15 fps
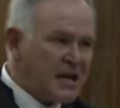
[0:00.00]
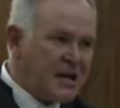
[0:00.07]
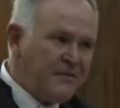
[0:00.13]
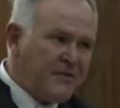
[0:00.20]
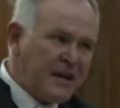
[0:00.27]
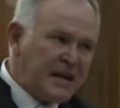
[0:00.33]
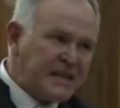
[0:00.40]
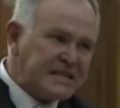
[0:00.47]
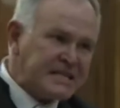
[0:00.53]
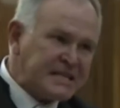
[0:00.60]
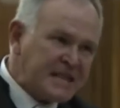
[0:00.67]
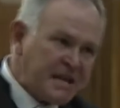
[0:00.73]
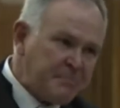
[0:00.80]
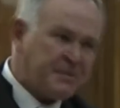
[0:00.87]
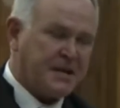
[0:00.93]
even
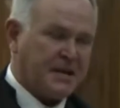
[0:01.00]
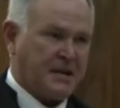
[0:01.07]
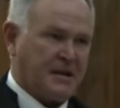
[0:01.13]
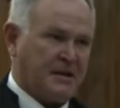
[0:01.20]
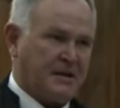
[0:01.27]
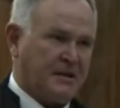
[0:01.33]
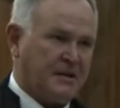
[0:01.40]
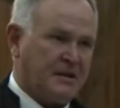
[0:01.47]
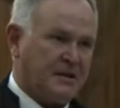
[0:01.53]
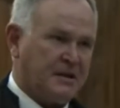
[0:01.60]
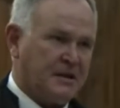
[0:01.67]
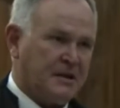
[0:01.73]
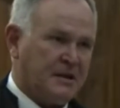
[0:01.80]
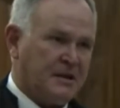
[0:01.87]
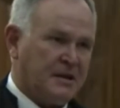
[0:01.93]
accepting
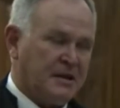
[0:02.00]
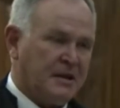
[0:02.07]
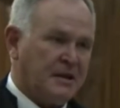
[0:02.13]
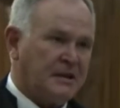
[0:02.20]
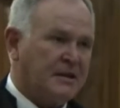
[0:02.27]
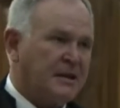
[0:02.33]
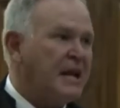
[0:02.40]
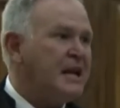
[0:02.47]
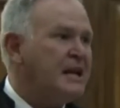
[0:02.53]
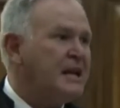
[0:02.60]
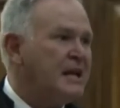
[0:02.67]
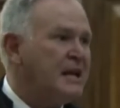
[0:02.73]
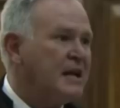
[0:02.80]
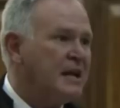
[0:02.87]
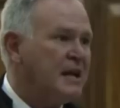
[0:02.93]
that
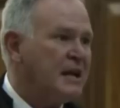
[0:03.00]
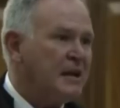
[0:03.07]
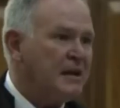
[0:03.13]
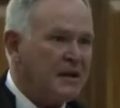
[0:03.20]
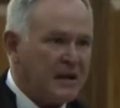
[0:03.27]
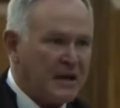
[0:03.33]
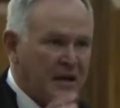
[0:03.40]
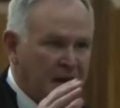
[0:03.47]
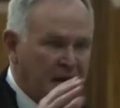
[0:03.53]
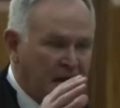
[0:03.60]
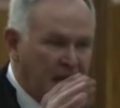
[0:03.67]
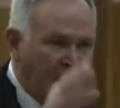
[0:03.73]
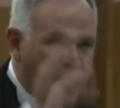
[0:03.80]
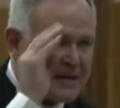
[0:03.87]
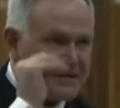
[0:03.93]
he
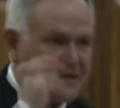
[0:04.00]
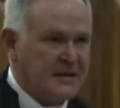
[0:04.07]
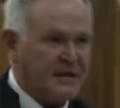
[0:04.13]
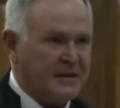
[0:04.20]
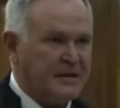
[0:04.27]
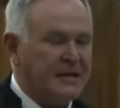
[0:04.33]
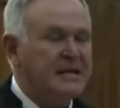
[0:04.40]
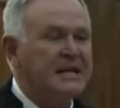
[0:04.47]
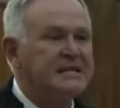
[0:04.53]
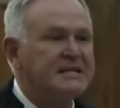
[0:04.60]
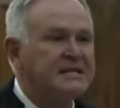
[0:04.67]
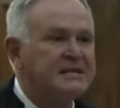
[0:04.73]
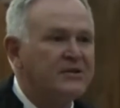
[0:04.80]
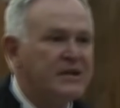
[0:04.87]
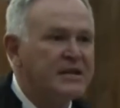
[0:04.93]
lacked the
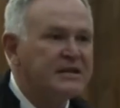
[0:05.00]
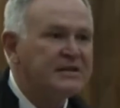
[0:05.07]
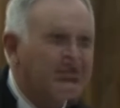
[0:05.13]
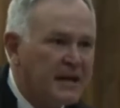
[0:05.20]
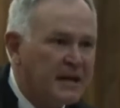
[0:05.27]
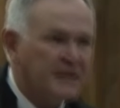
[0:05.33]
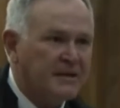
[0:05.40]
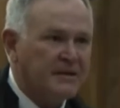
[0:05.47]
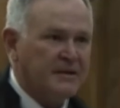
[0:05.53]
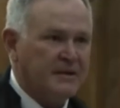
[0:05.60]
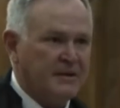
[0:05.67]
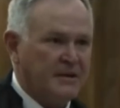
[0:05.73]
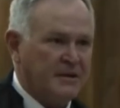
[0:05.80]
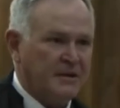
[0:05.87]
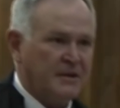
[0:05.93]
necessary
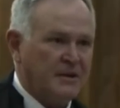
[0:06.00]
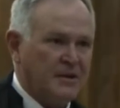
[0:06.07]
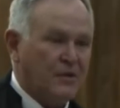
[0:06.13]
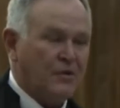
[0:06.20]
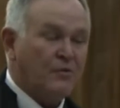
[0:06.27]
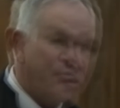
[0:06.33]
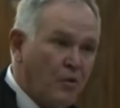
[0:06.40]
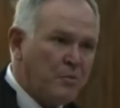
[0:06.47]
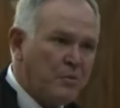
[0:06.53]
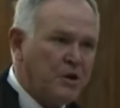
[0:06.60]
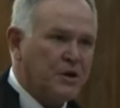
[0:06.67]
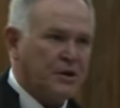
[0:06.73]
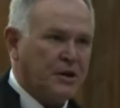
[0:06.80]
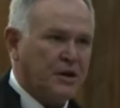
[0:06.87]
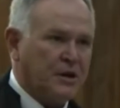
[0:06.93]
intent for
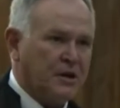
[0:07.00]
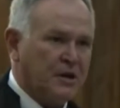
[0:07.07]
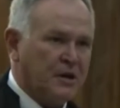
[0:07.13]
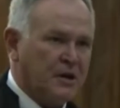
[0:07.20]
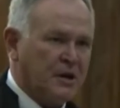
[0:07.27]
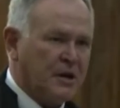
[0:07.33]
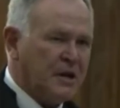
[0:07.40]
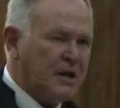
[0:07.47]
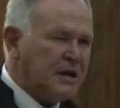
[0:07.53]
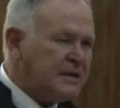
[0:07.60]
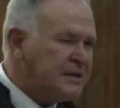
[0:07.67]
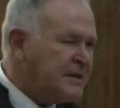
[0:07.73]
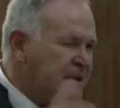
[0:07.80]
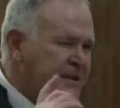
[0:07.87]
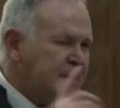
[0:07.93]
murder,
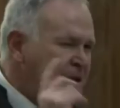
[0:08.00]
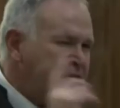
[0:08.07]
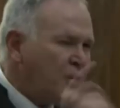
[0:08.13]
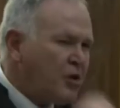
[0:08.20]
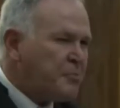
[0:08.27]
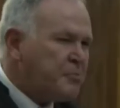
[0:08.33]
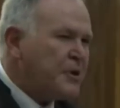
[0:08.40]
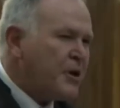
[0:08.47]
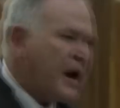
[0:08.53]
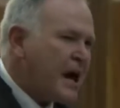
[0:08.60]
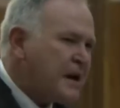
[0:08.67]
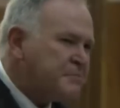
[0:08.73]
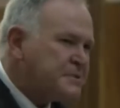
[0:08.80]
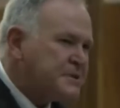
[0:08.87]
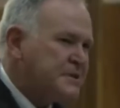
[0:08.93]
did he not
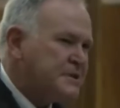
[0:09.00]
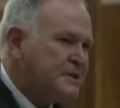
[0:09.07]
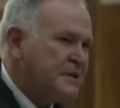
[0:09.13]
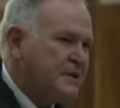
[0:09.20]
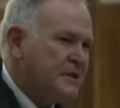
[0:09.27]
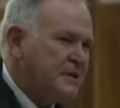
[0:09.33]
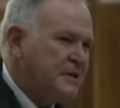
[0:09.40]
perhaps